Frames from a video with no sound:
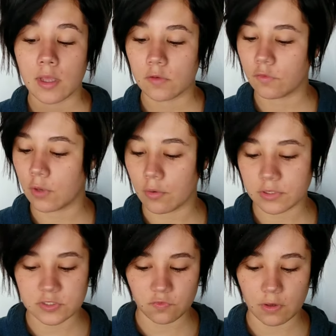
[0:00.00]
If you don't,
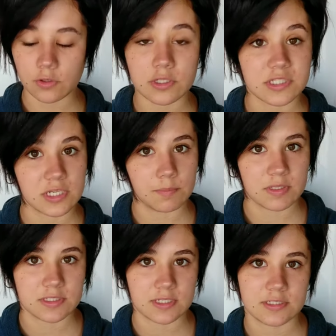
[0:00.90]
it's fine. You can skip
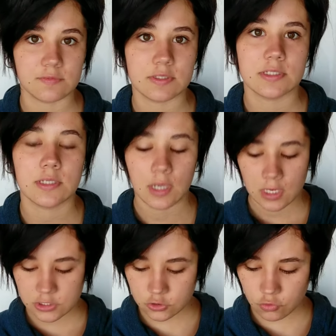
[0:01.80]
this activity.
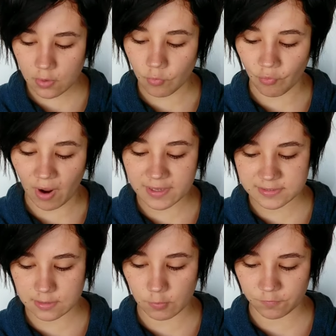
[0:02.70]
Just try and write
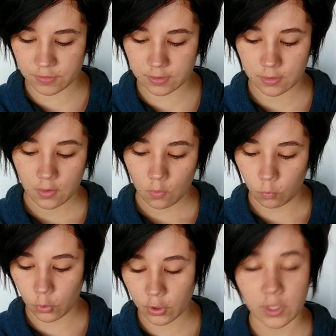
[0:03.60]
some of the
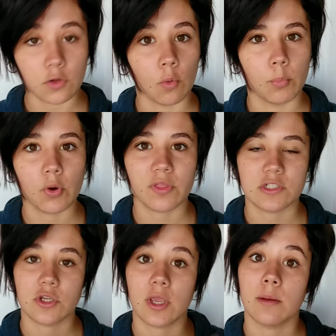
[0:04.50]
work in your book
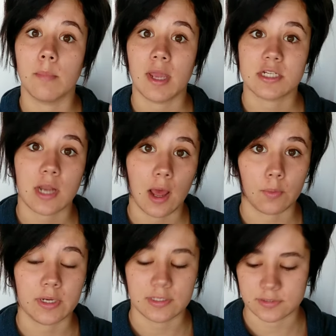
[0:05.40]
that you can imagine how
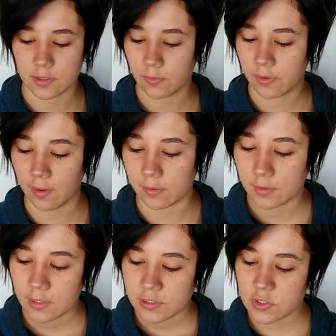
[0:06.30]
it is. Okay,
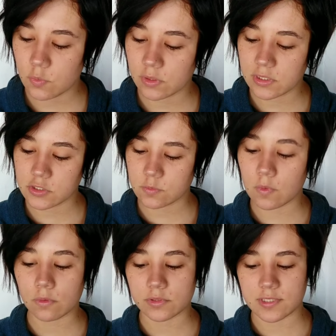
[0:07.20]
so you will need a
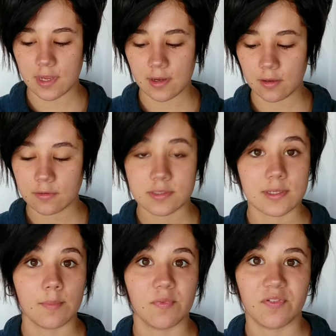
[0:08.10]
small container,
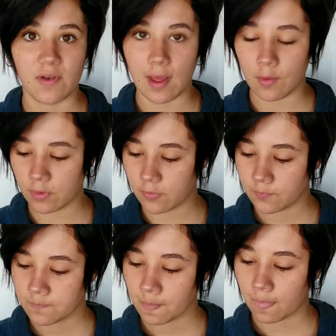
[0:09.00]
some flour,
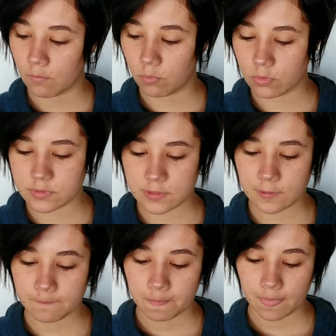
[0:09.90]

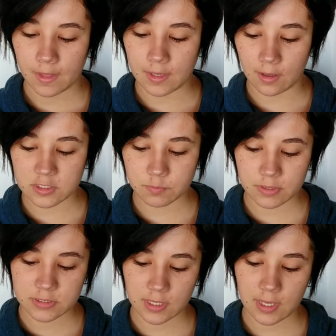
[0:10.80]
water, a nice
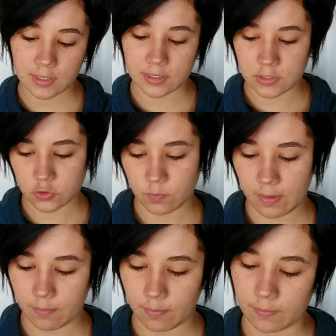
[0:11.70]
picture, and
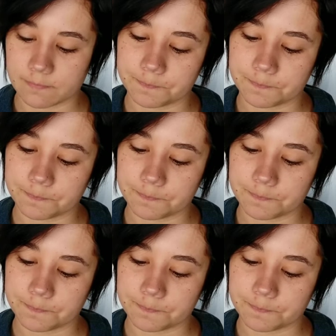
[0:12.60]
newspaper.